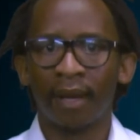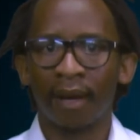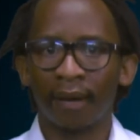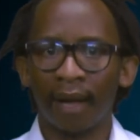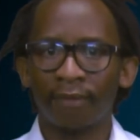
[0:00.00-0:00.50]

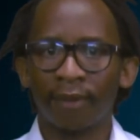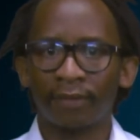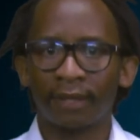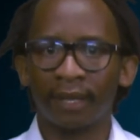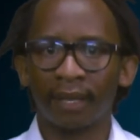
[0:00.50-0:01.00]
Life
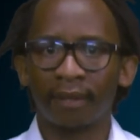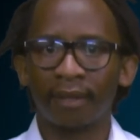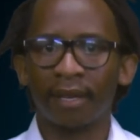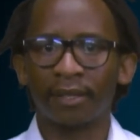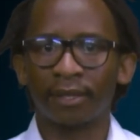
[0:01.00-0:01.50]
after death
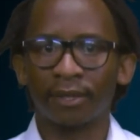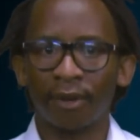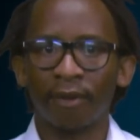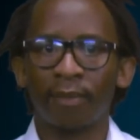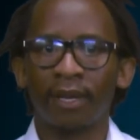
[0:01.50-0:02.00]
is a
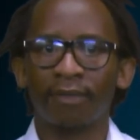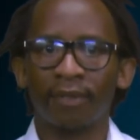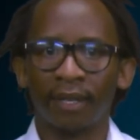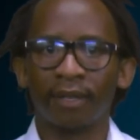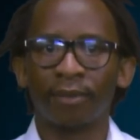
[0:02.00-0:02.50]
strong belief
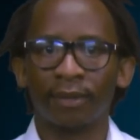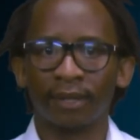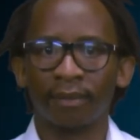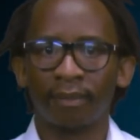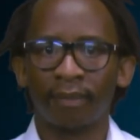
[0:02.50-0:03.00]
in Hinduism.